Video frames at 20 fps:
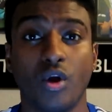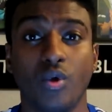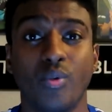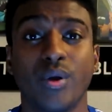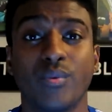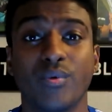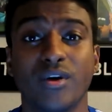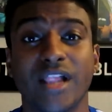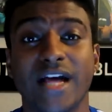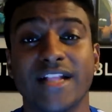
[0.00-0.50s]

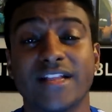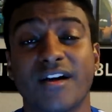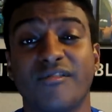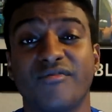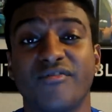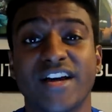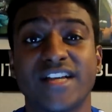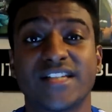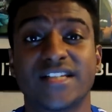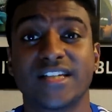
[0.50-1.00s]
We will end
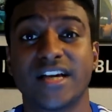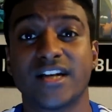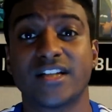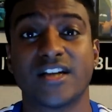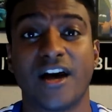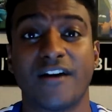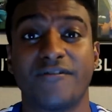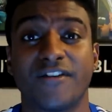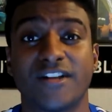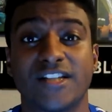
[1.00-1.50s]
up facing a
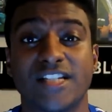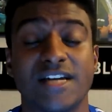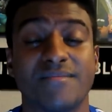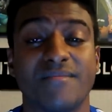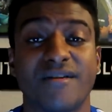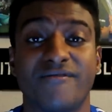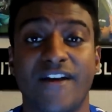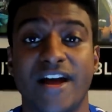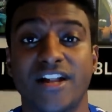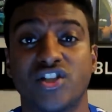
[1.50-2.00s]
tougher
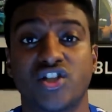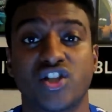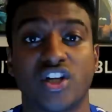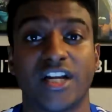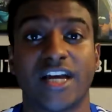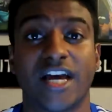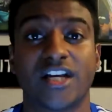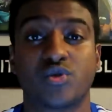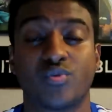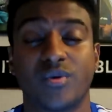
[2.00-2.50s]
team
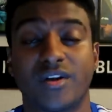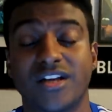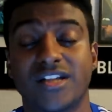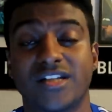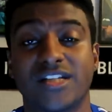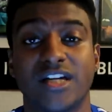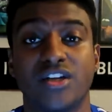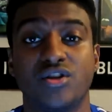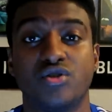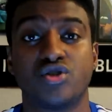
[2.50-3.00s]
eventually as we
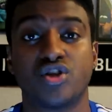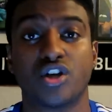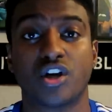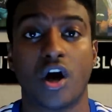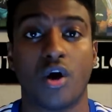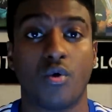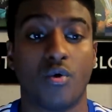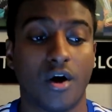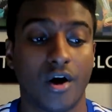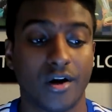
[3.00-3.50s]
continue to
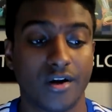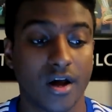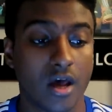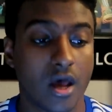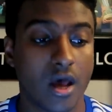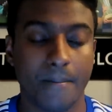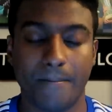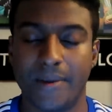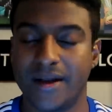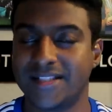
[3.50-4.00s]
go on,
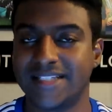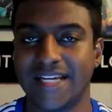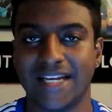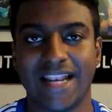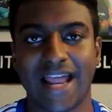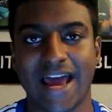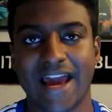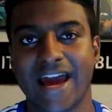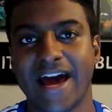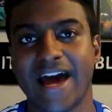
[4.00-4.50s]
but
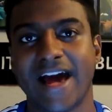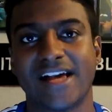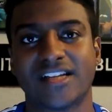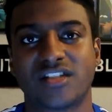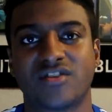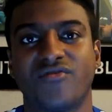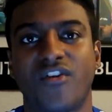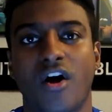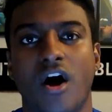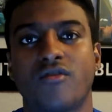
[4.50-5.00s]
delay it
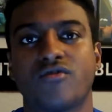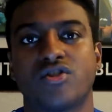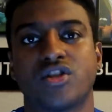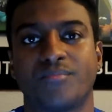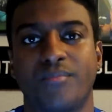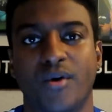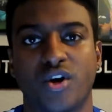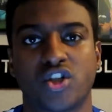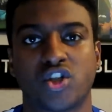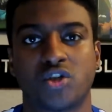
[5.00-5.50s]
as far
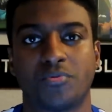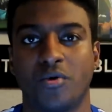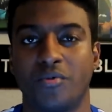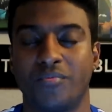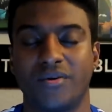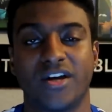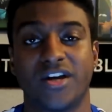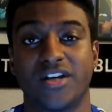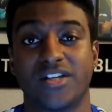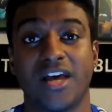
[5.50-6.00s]
as possible,
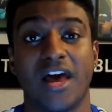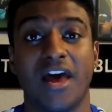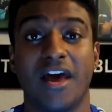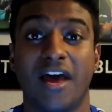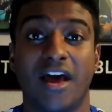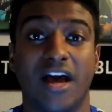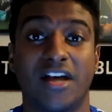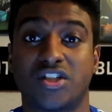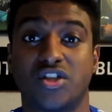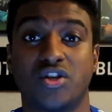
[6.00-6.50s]
because
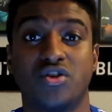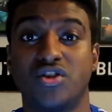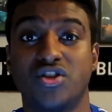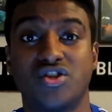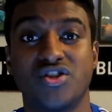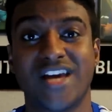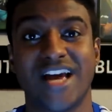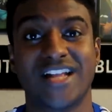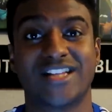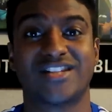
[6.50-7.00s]
as soon
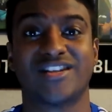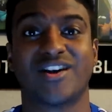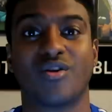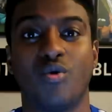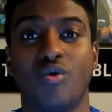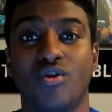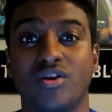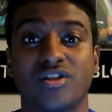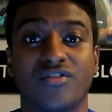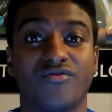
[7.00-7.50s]
as you get to the
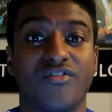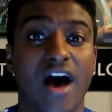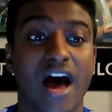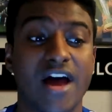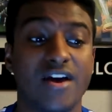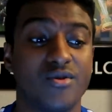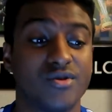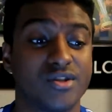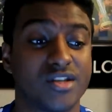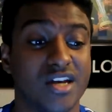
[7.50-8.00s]

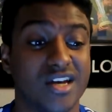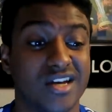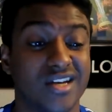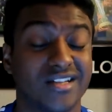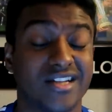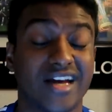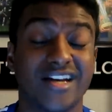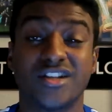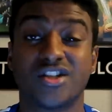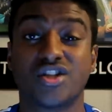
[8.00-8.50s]
quarterfinals,
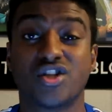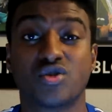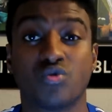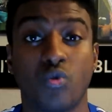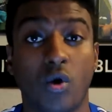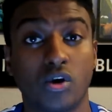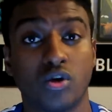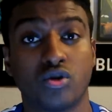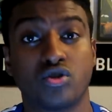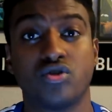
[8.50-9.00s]
then it's just
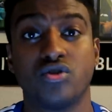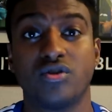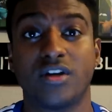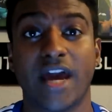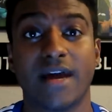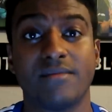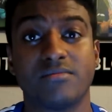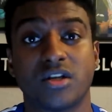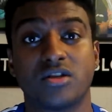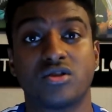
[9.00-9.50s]
one or two
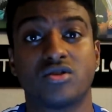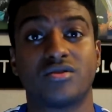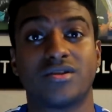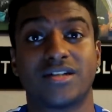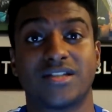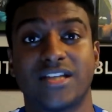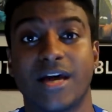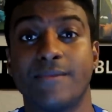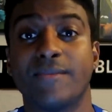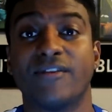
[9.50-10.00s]
games until
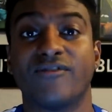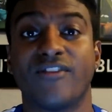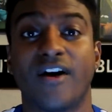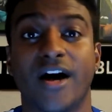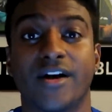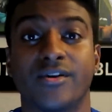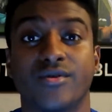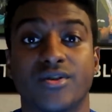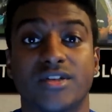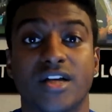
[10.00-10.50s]
the
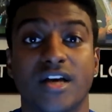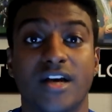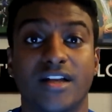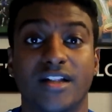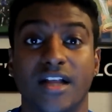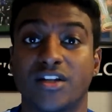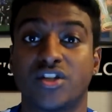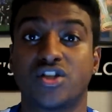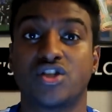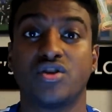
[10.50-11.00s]
semi-finals.
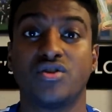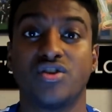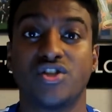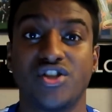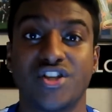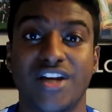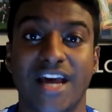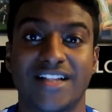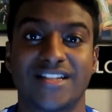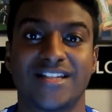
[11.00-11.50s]
Then as soon
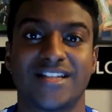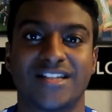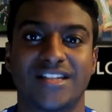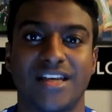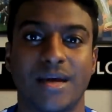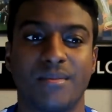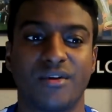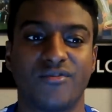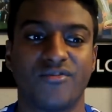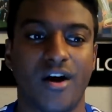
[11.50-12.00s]
as you get to the
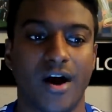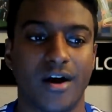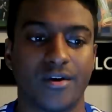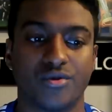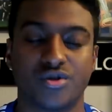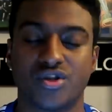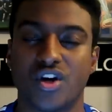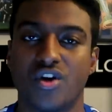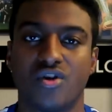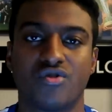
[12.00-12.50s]

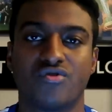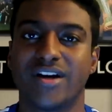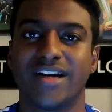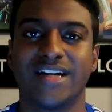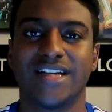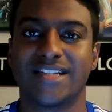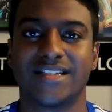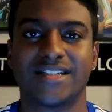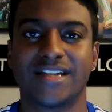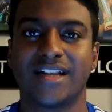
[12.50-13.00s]
semi-finals,
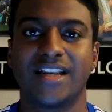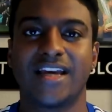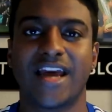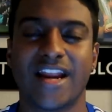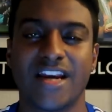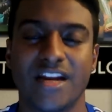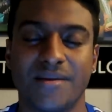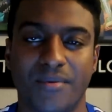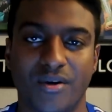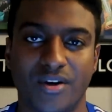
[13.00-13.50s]
realistically
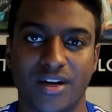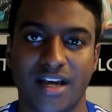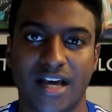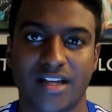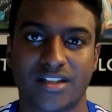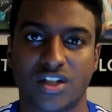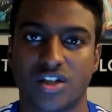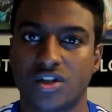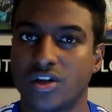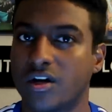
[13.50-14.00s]
anybody
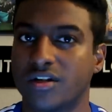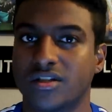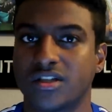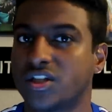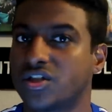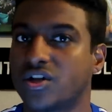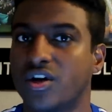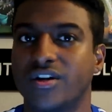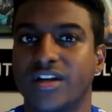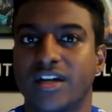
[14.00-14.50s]
has a chance.
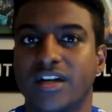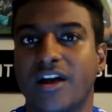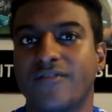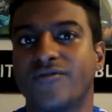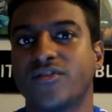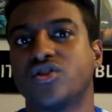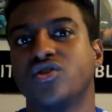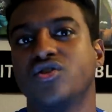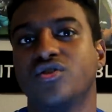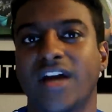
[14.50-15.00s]
There's only
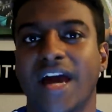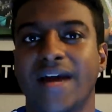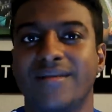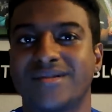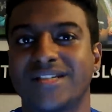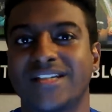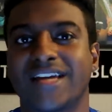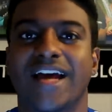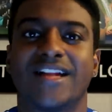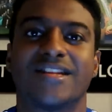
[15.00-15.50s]
another two
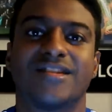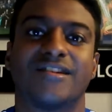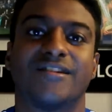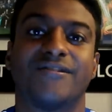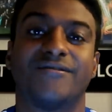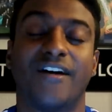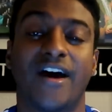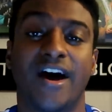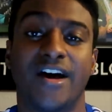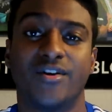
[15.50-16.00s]
games to get to
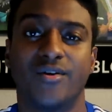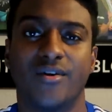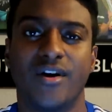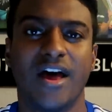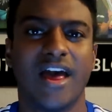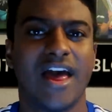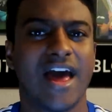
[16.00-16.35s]
the final.